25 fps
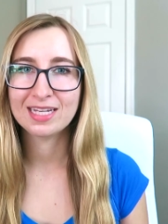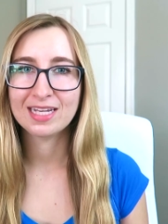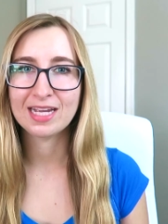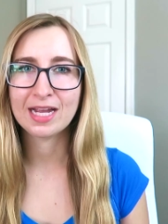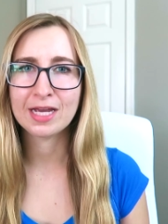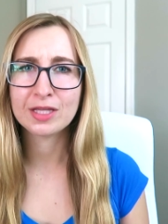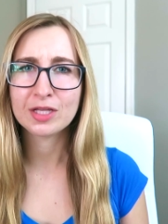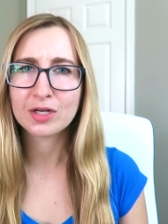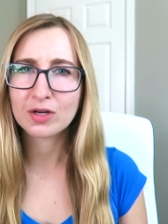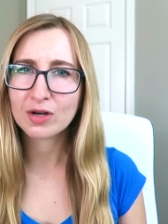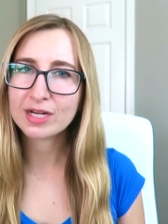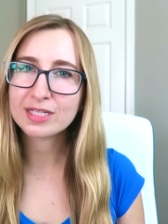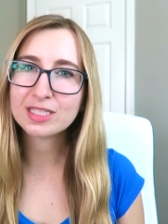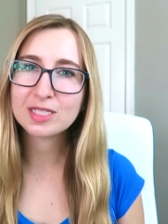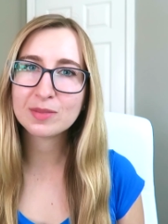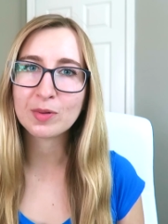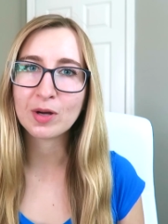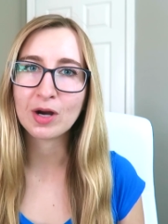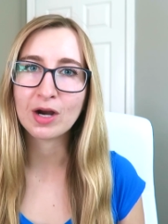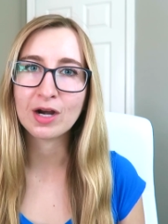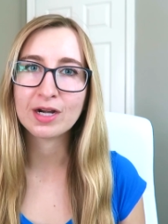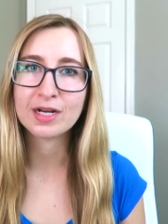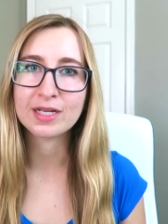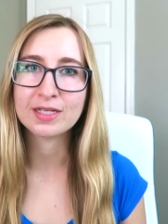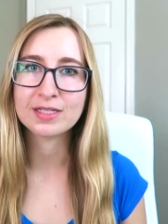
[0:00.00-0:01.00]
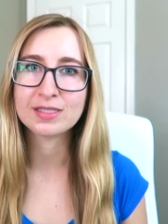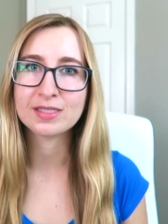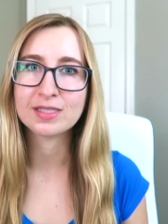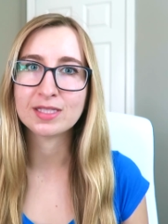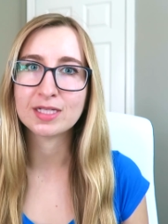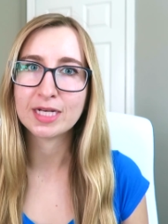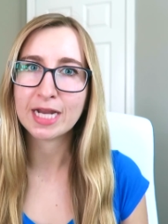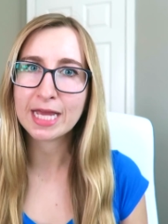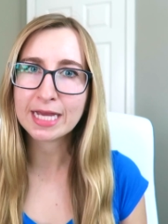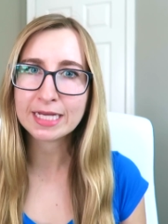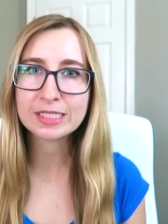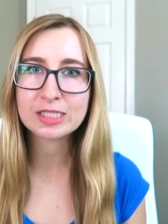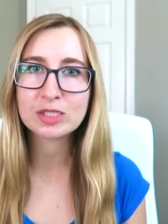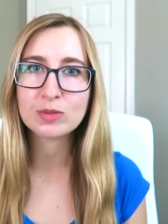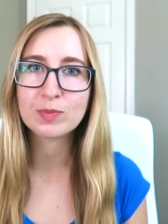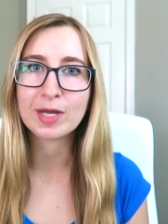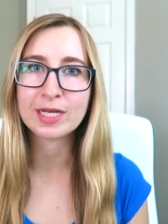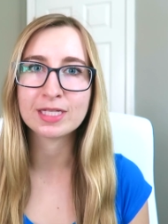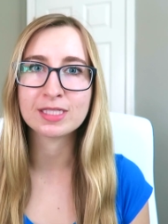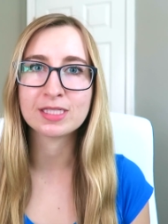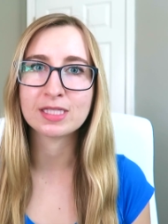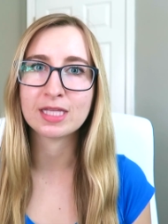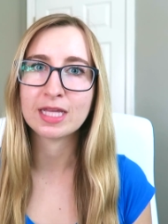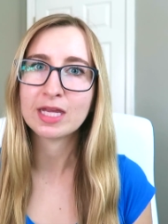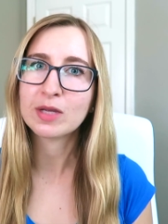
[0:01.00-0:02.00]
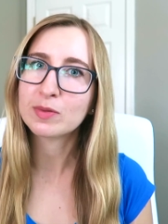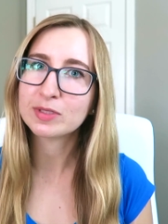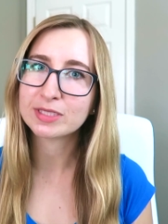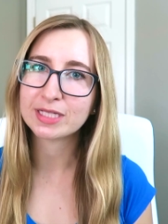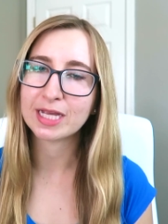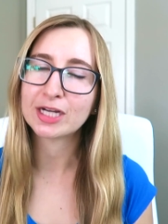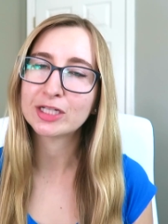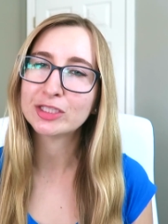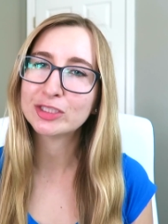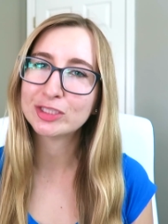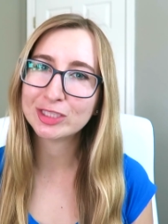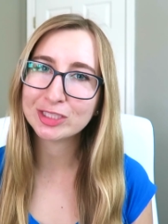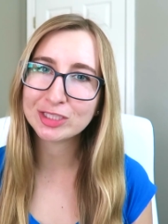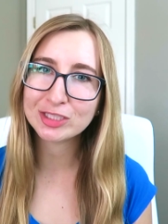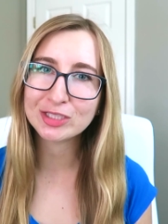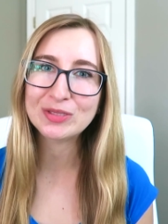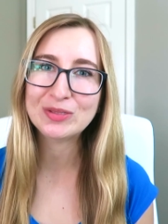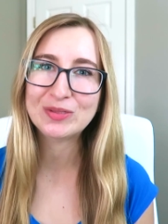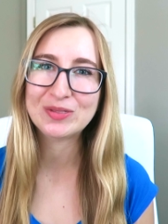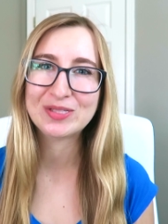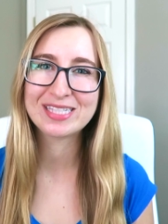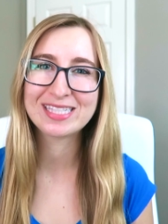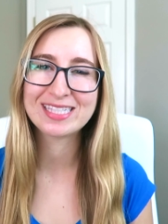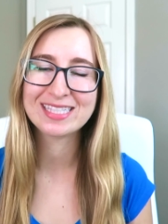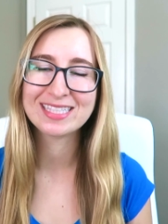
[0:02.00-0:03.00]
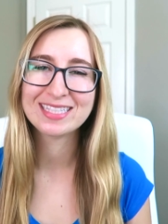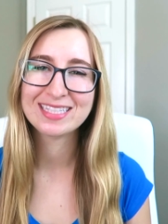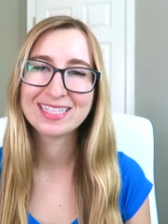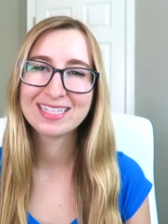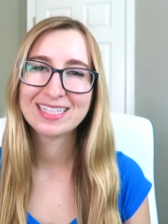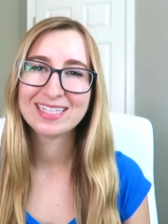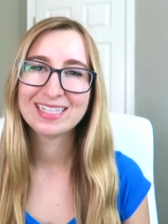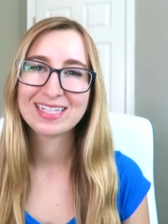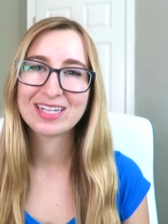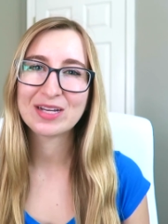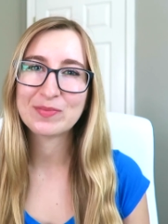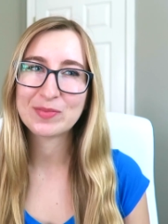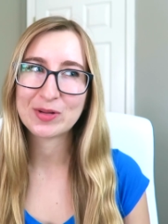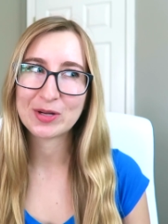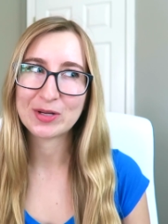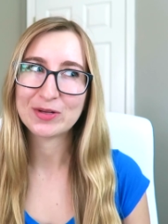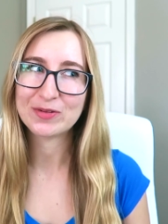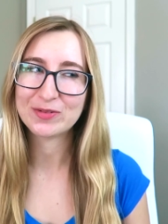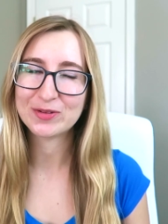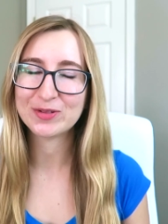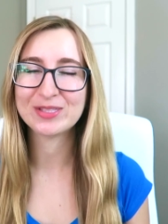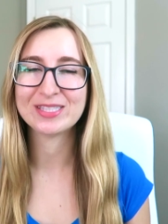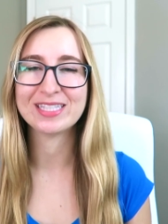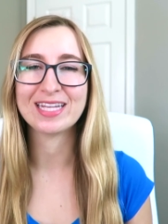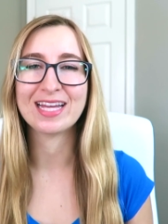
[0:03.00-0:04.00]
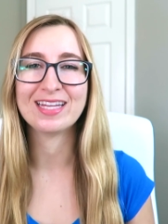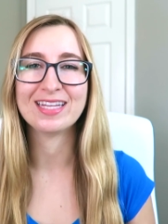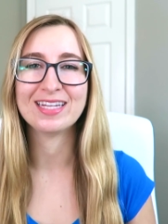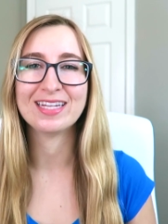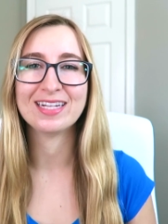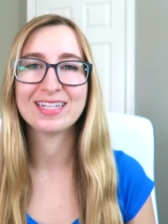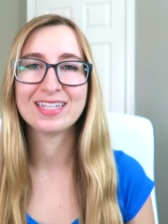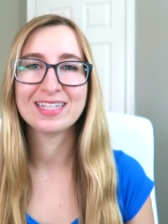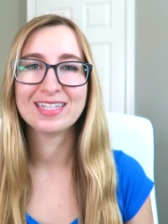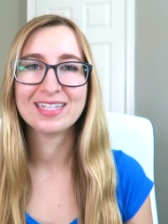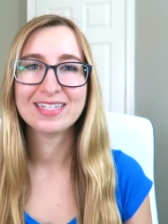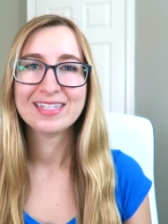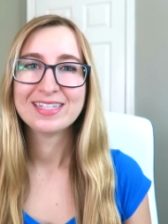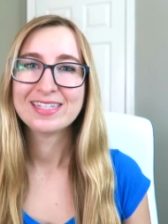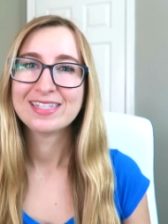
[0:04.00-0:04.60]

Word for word: And the crazy part is the next best thing was actually juice compared to fruit salad.